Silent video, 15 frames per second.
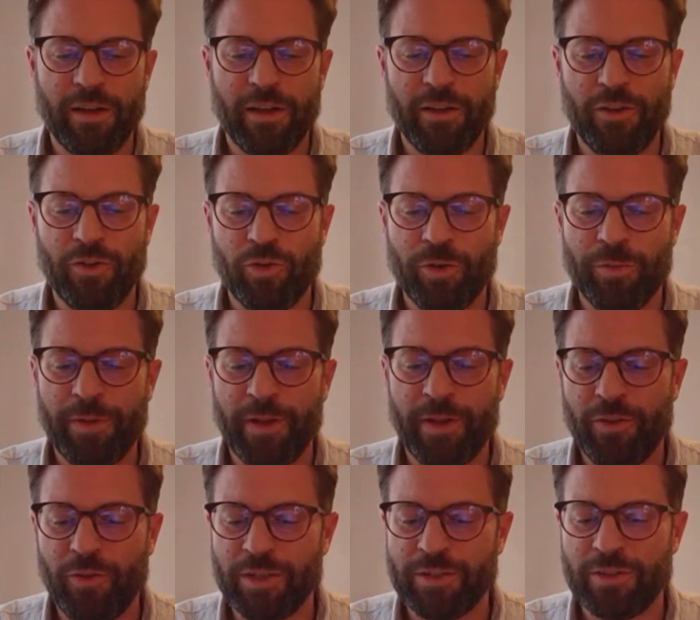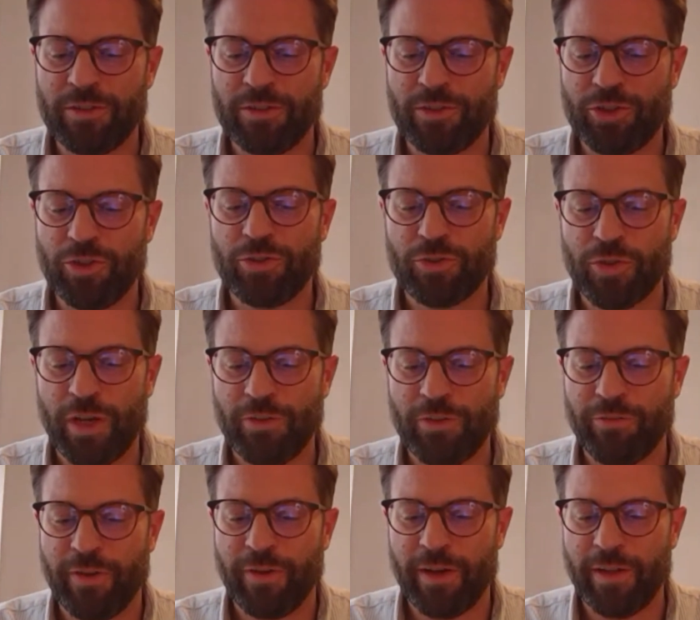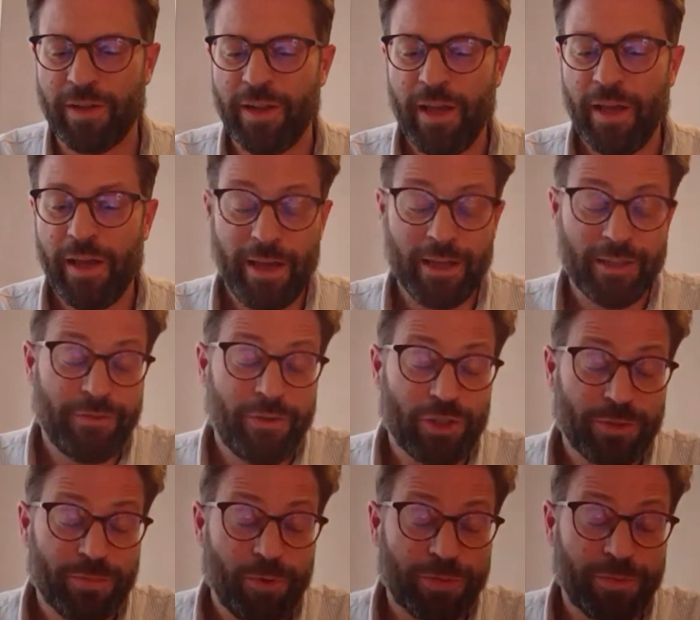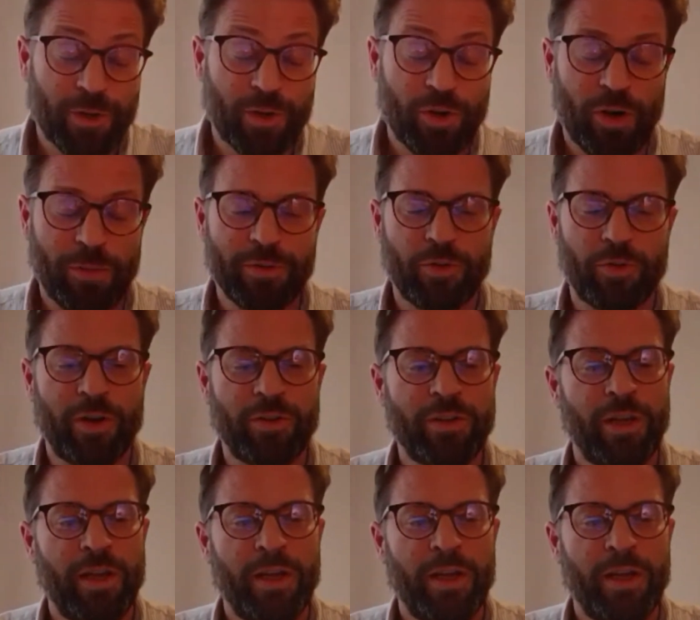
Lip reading: Europe and the US should try to find, as far as possible, common ground.